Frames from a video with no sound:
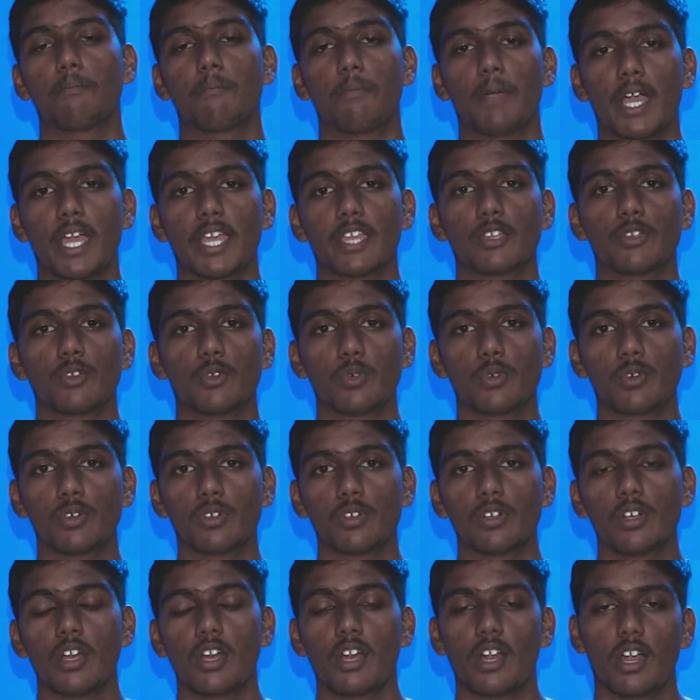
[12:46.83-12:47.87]
by
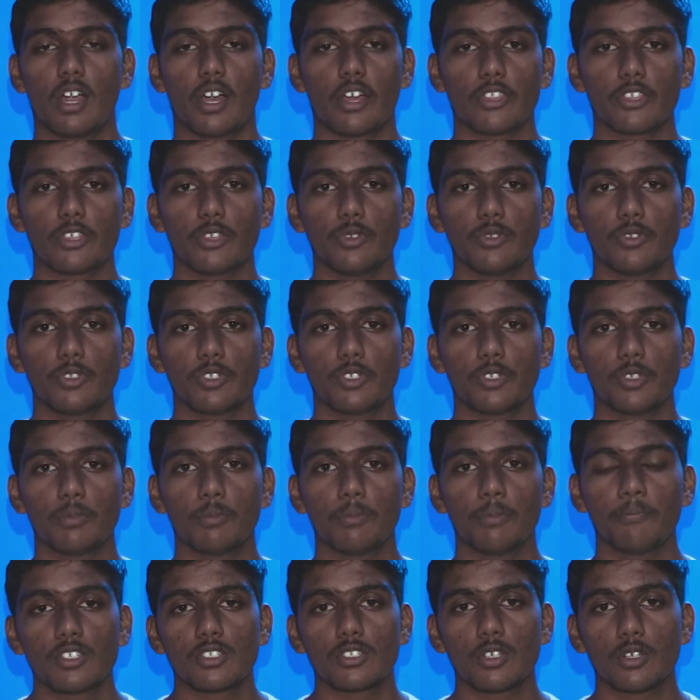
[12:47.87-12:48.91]
Google on
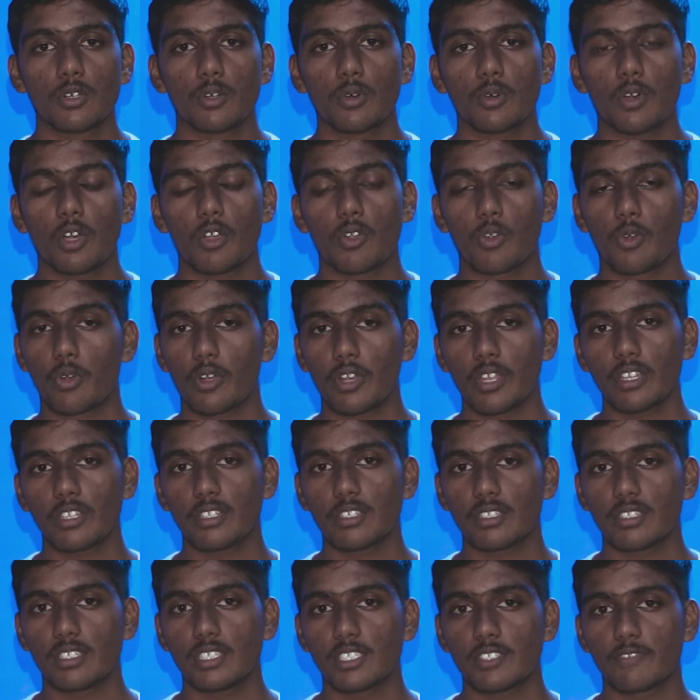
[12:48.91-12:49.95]
YouTube. So according
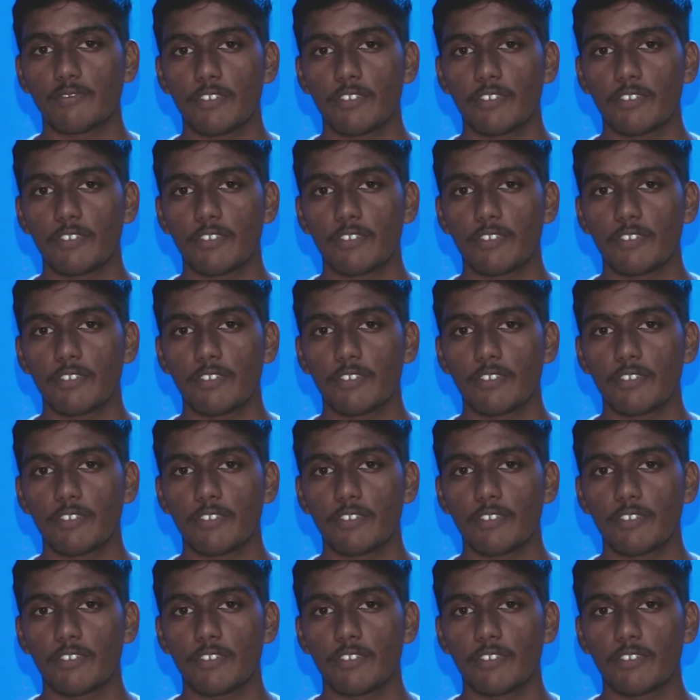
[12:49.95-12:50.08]
to this